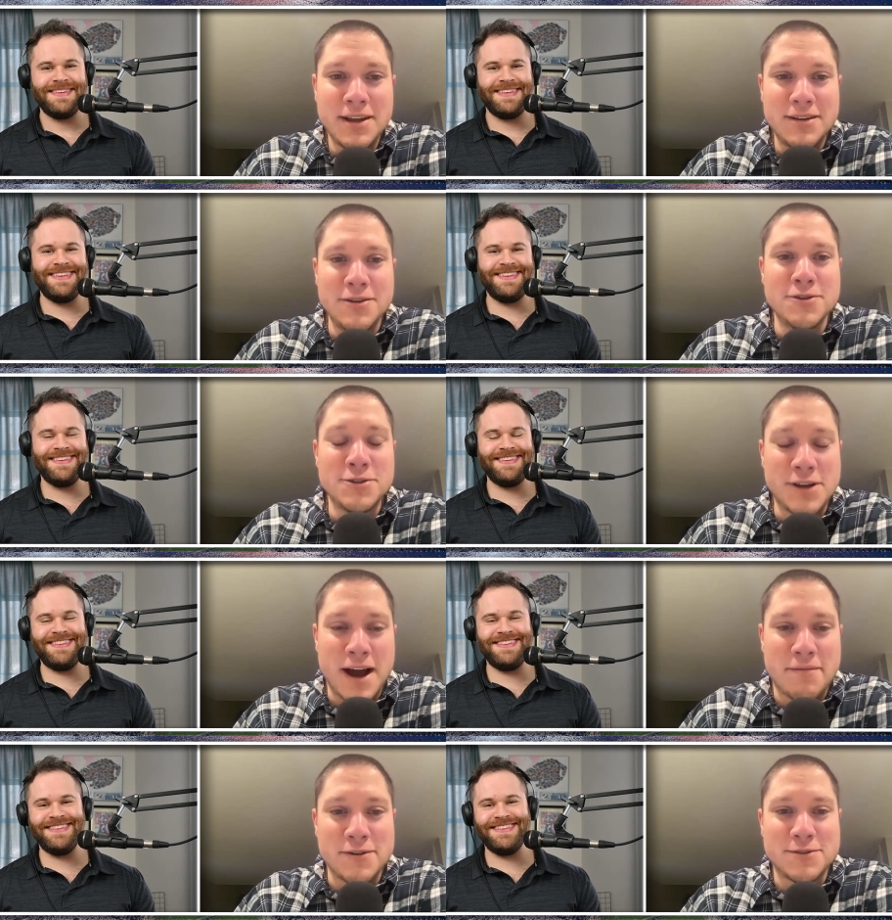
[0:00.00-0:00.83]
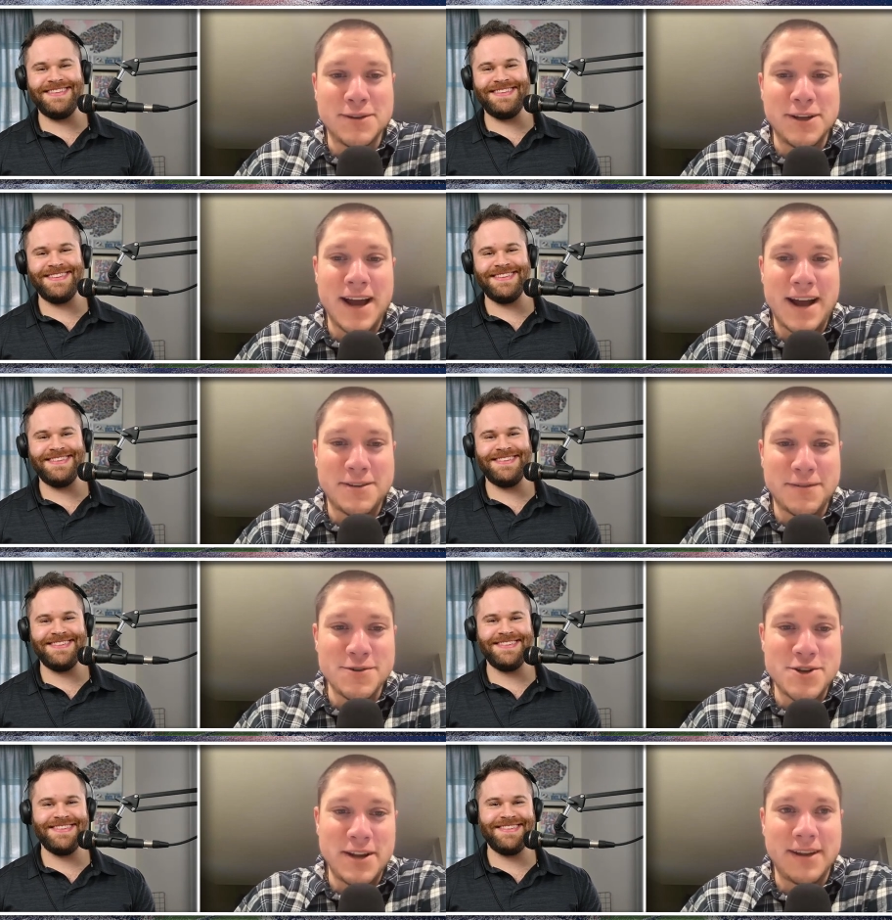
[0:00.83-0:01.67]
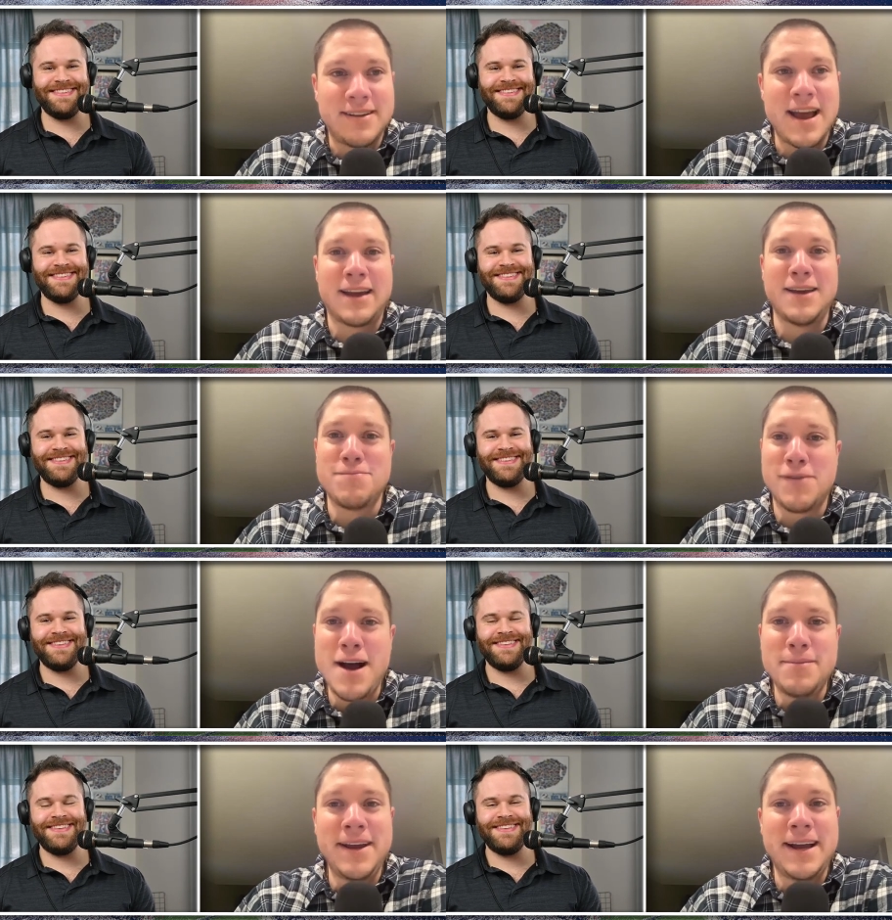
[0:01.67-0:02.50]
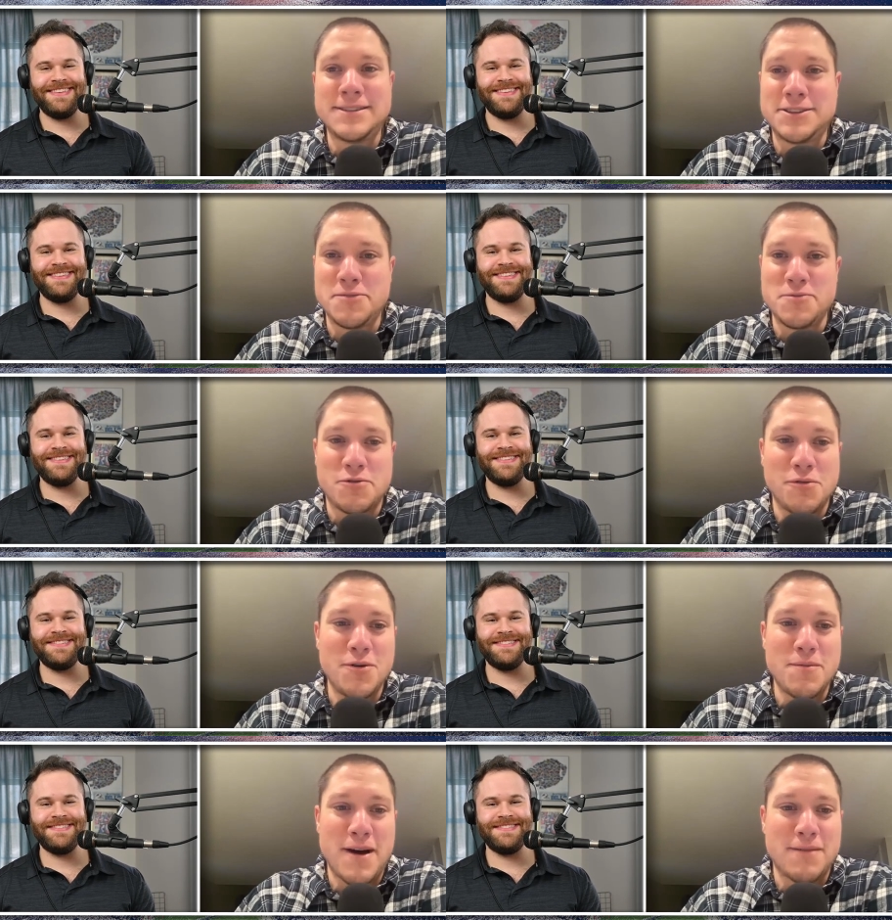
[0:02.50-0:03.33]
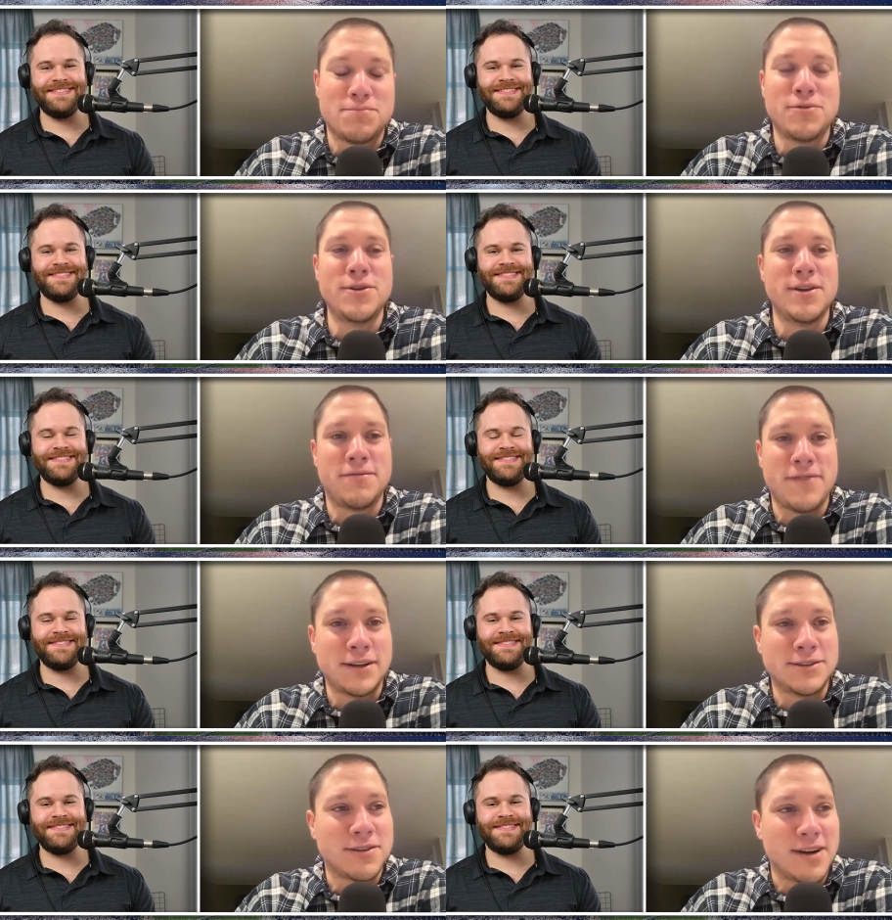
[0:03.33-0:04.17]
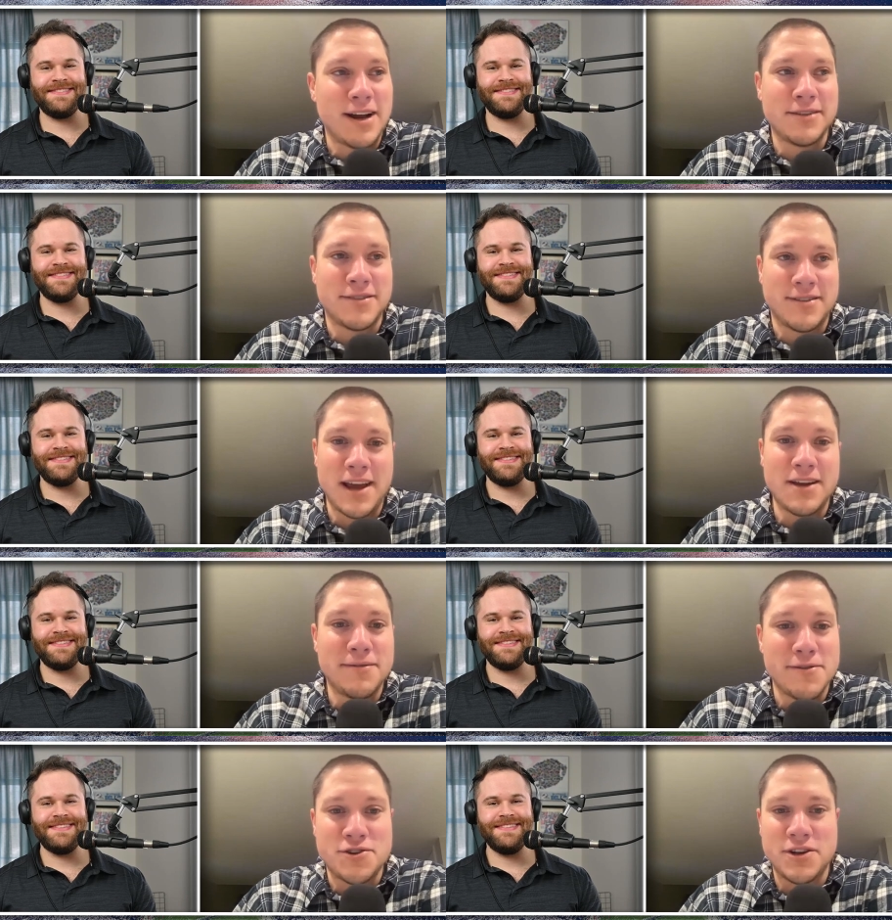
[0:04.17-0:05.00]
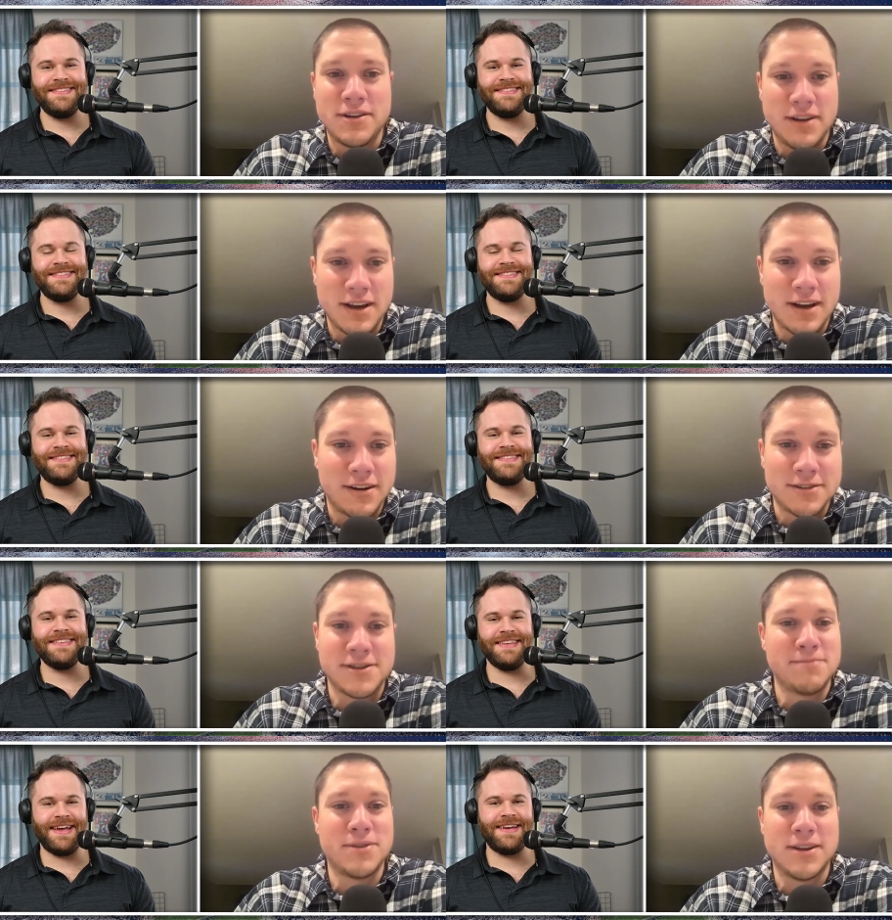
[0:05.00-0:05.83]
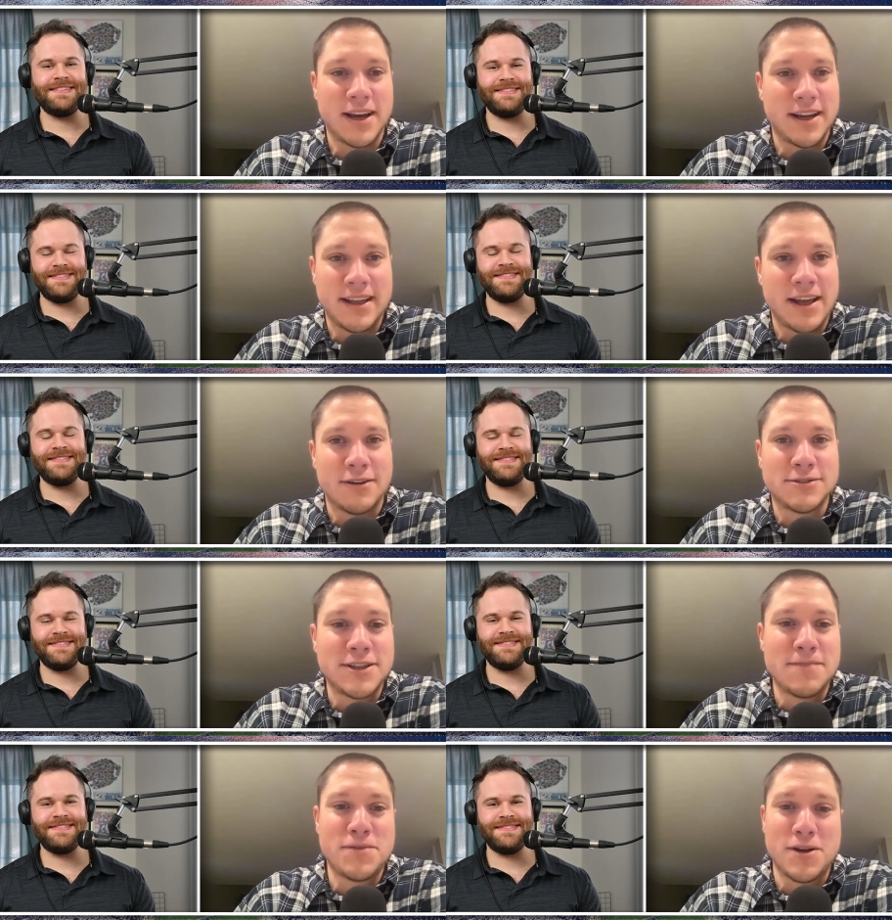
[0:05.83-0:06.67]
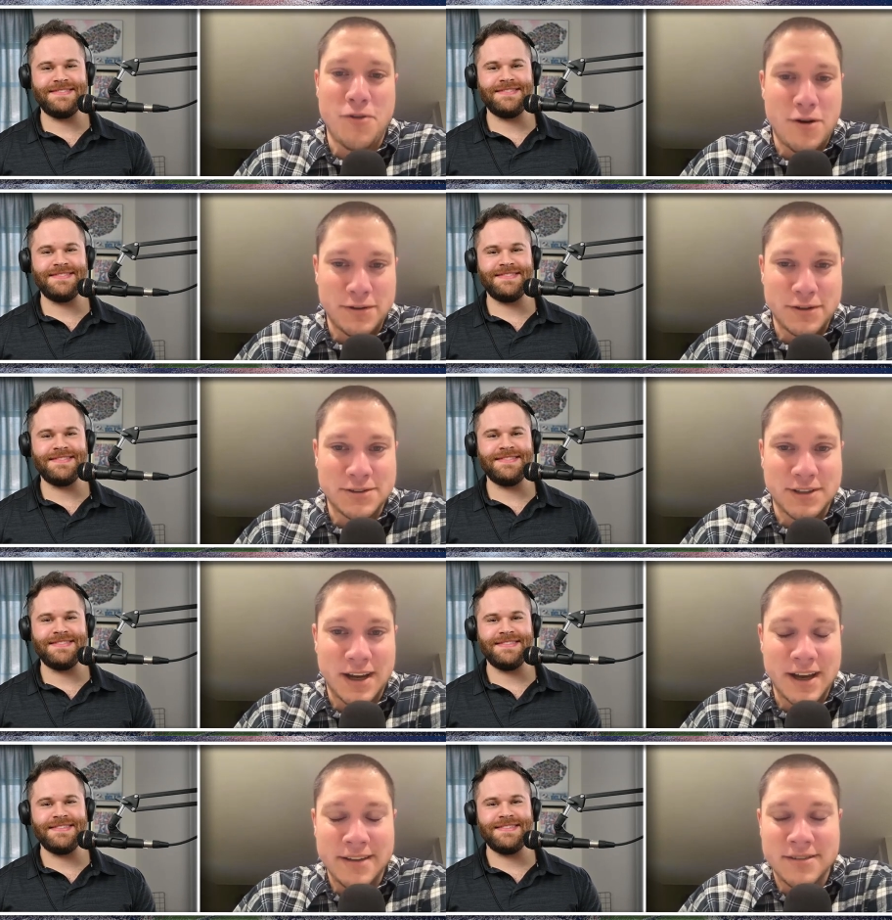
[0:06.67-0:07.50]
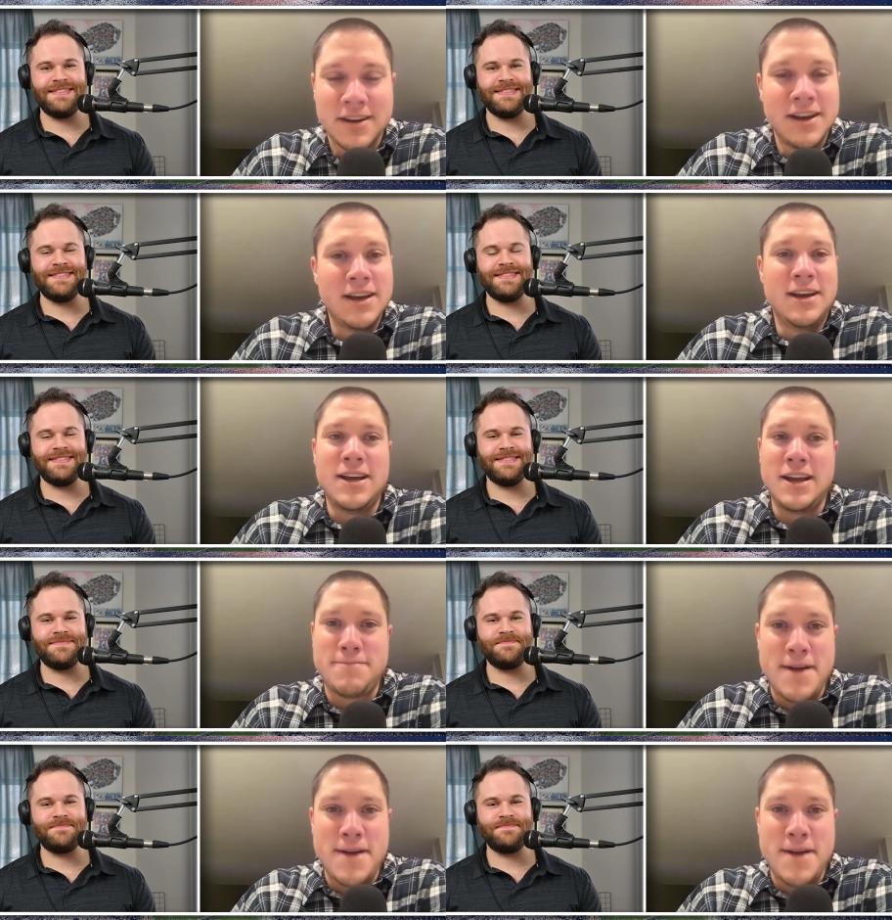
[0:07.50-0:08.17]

Speaker 1: news conference when he got to Virginia Tech, he probably had some quote about putting a fence around the state of Virginia or something like something along those lines. And